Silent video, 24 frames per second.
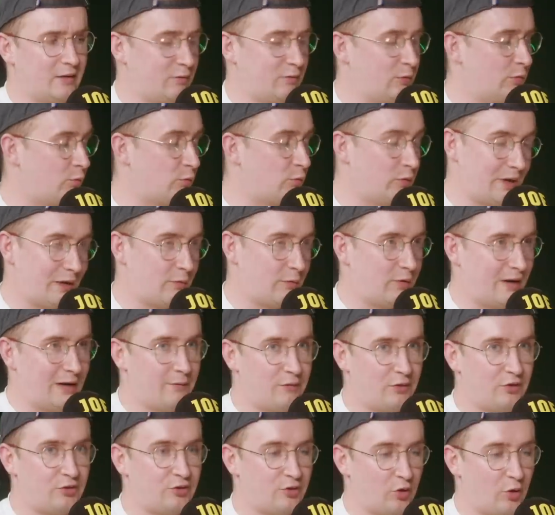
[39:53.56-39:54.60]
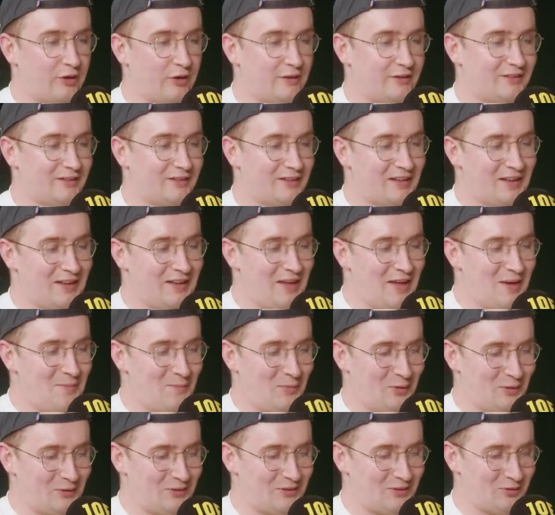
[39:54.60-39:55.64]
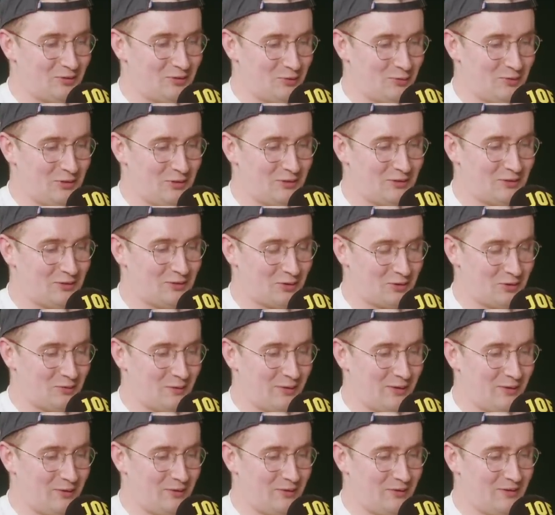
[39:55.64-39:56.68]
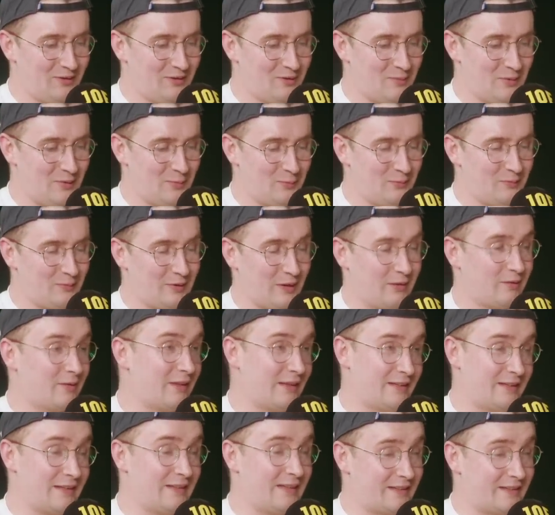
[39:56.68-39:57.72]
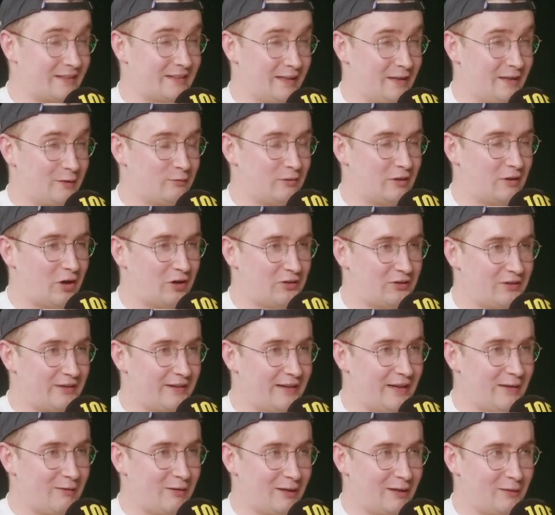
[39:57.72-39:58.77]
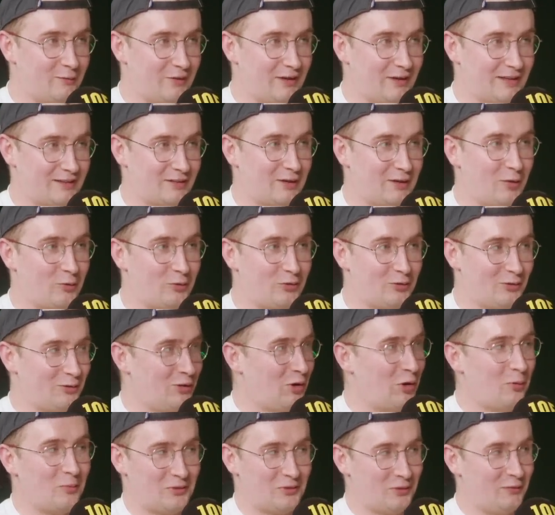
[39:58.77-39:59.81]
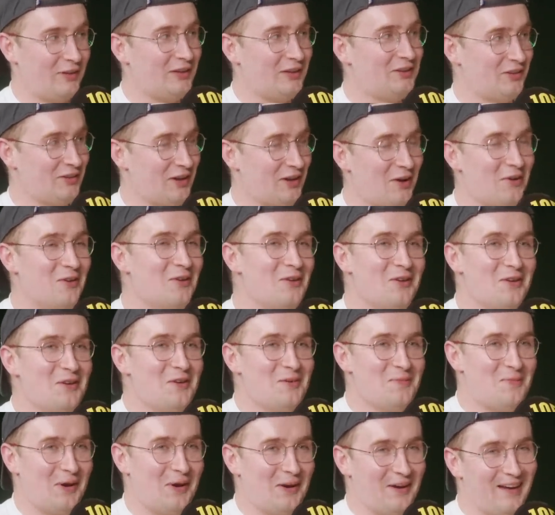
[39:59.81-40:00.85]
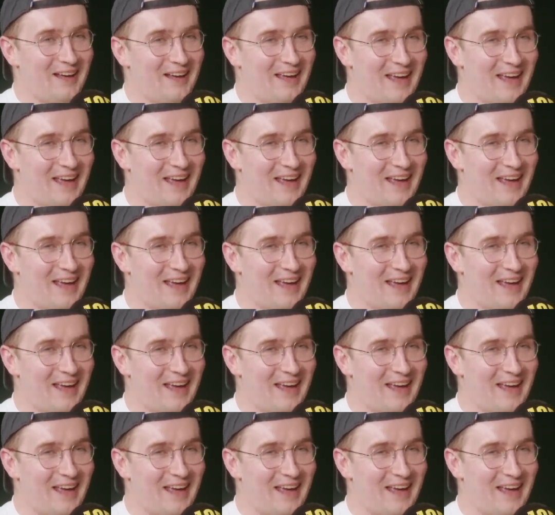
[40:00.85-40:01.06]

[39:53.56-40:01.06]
well, when I, when I first joined Politics Show, we used to talk about people, uh, this, this is kind of largely irrelevant as a cultural observation now. But,